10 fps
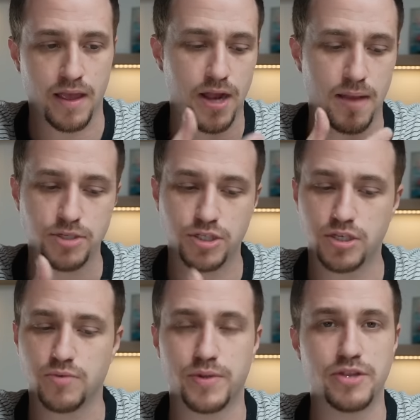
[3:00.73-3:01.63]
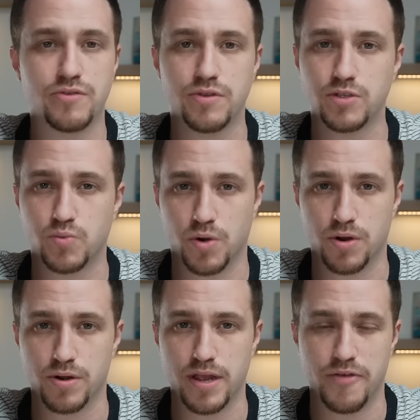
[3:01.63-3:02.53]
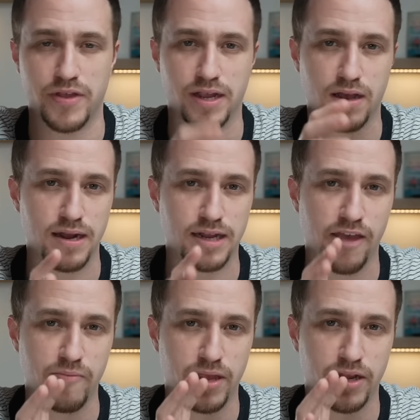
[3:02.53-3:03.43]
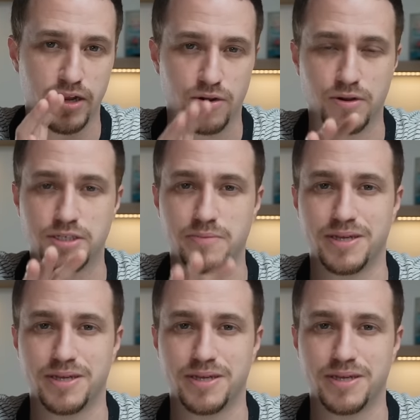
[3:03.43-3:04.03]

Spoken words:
I'm just going to read through this word, and then God gave me an encouraging